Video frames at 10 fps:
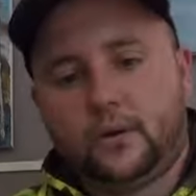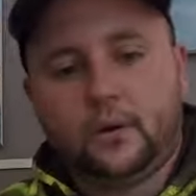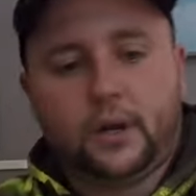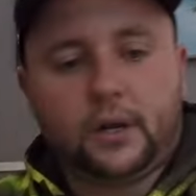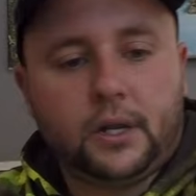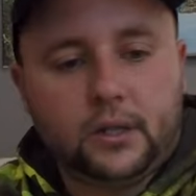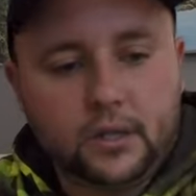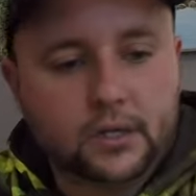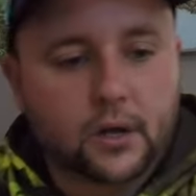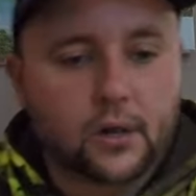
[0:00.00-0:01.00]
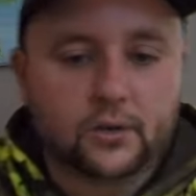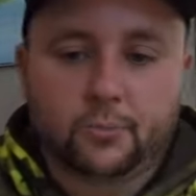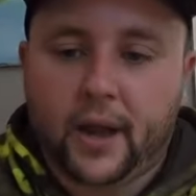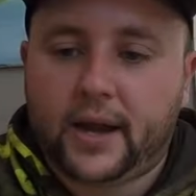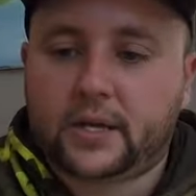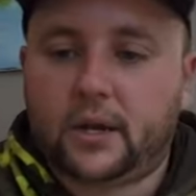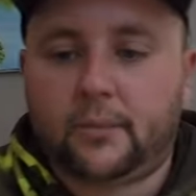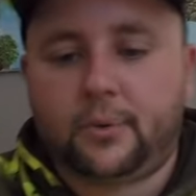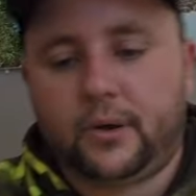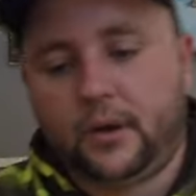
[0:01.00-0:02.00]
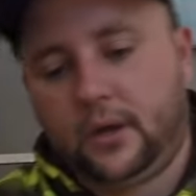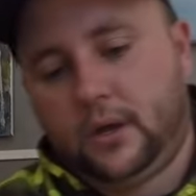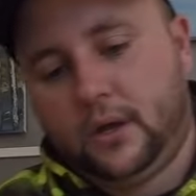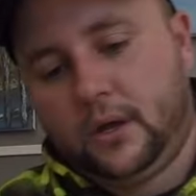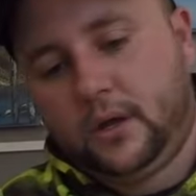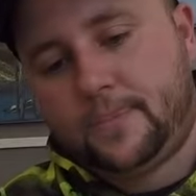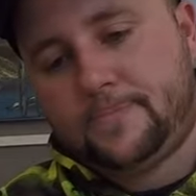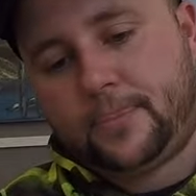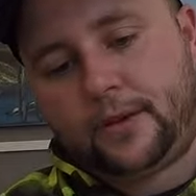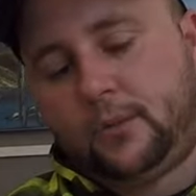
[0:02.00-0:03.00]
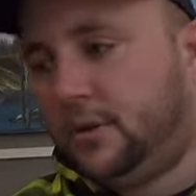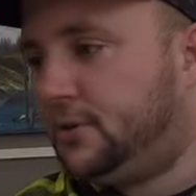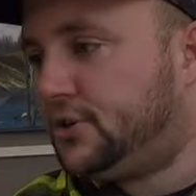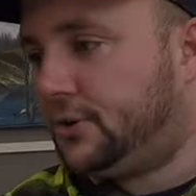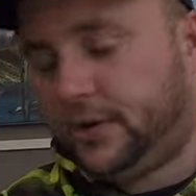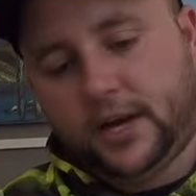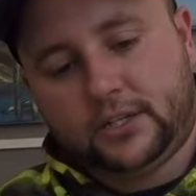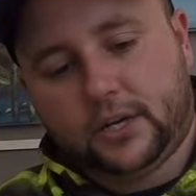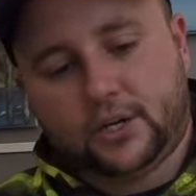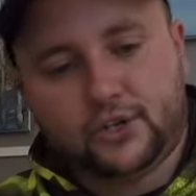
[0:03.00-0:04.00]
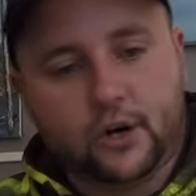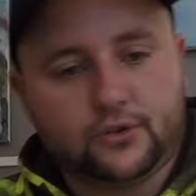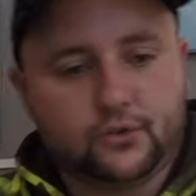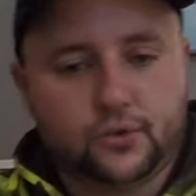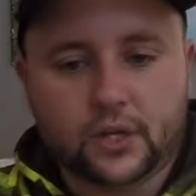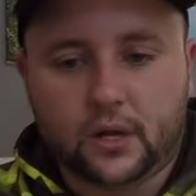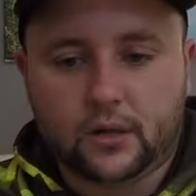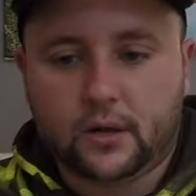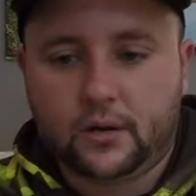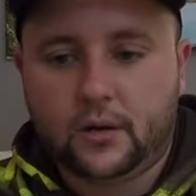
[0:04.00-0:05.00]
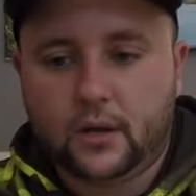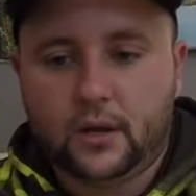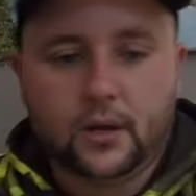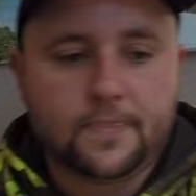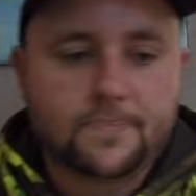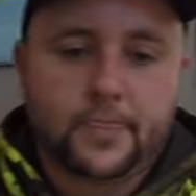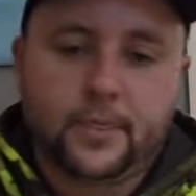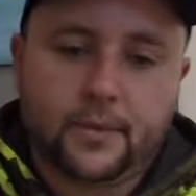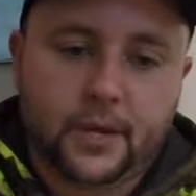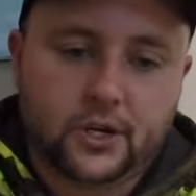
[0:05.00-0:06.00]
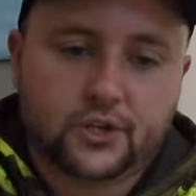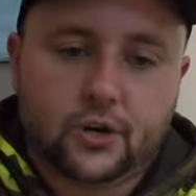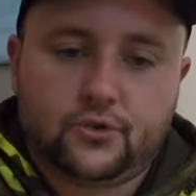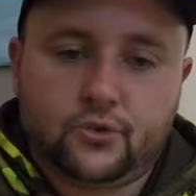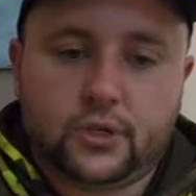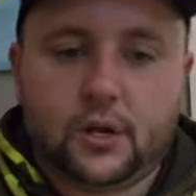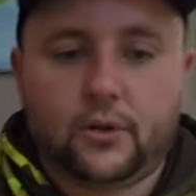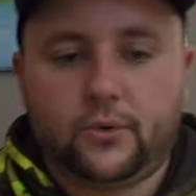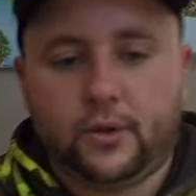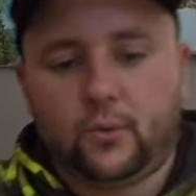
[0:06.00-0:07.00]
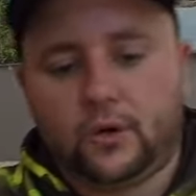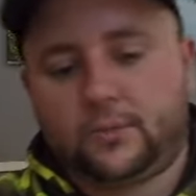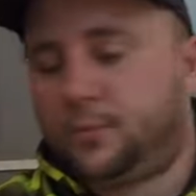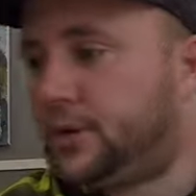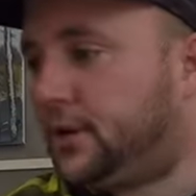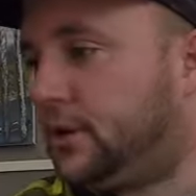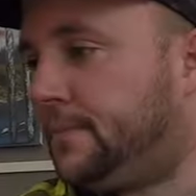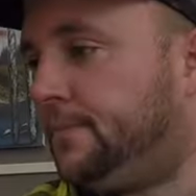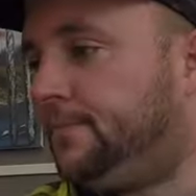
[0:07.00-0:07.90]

All right, gonna get these colors packed up. I'll maybe show you guys like a chartreuse color make a chartreuse color that works pretty good.